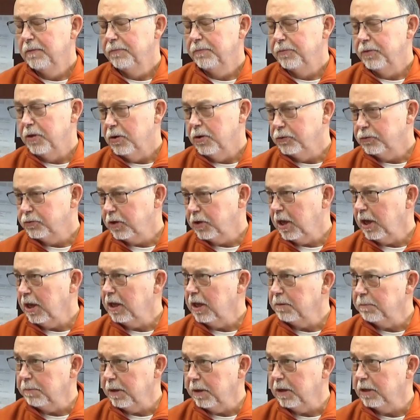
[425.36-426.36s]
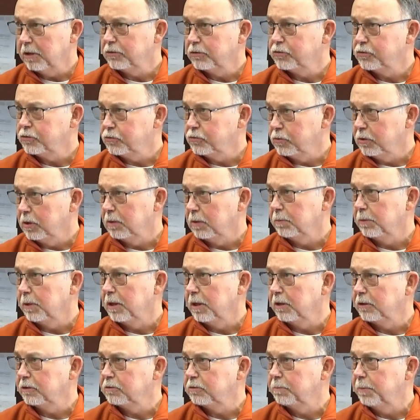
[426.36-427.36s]
those can be extremely
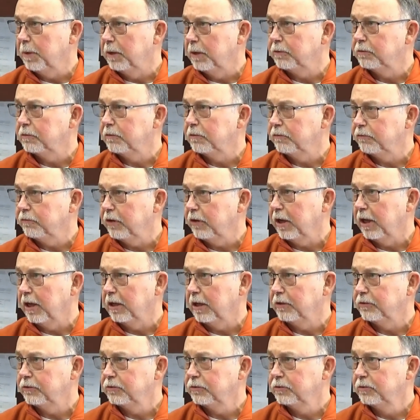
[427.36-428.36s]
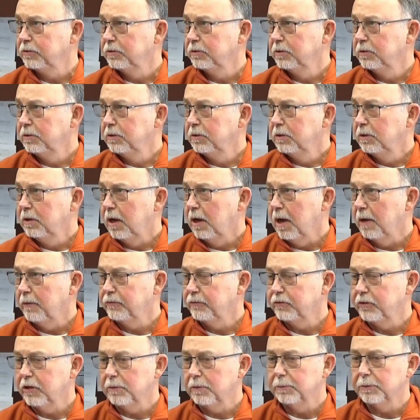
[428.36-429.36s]
expensive fans. I've
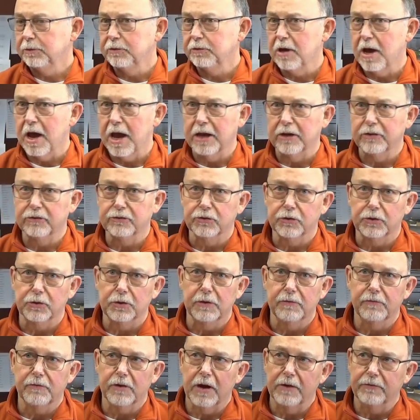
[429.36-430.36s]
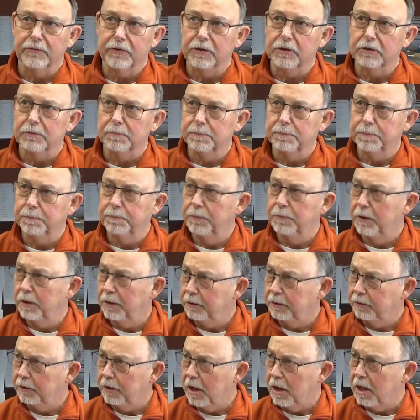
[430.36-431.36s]
seen them as high as
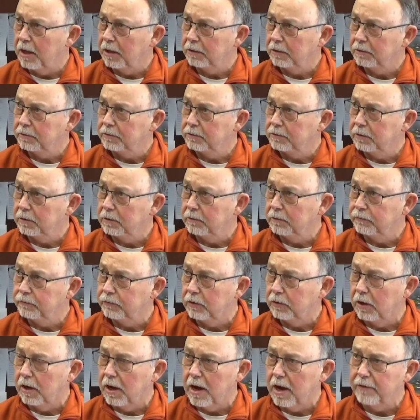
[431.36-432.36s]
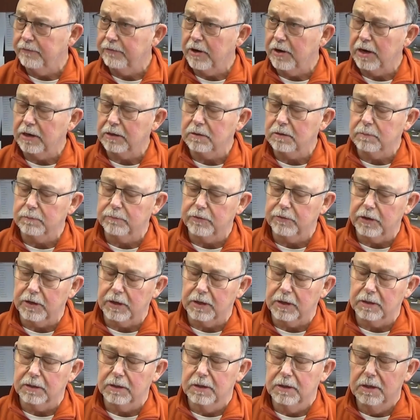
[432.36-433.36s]
$3,500, for a high vacuum
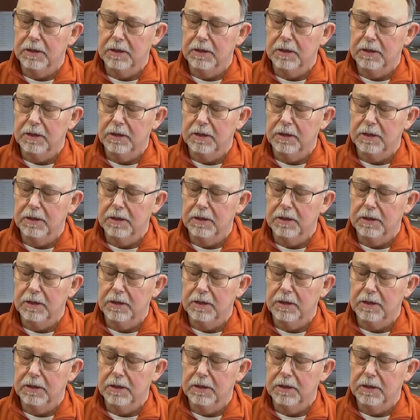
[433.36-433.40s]
fan.